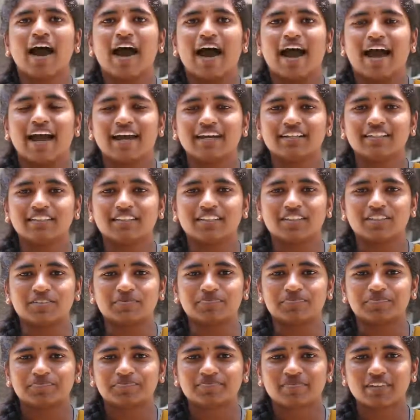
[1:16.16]

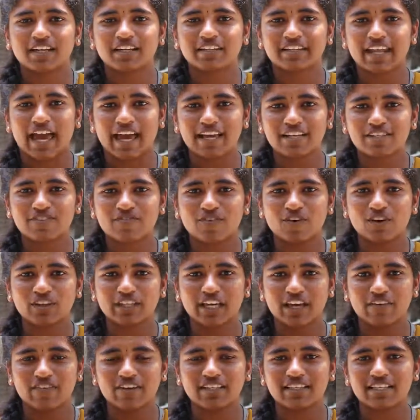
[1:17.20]
and thanks for
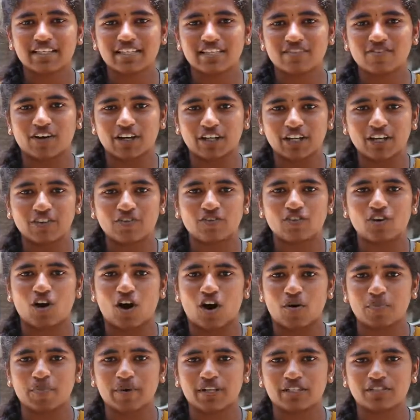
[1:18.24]
giving this wonderful
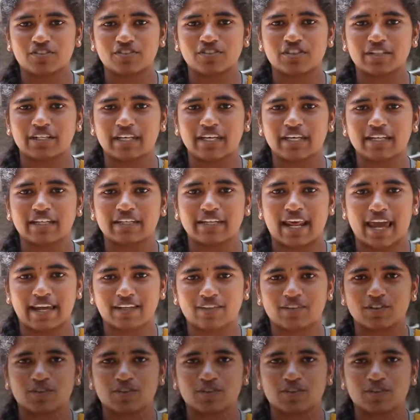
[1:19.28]
opportunity. Thank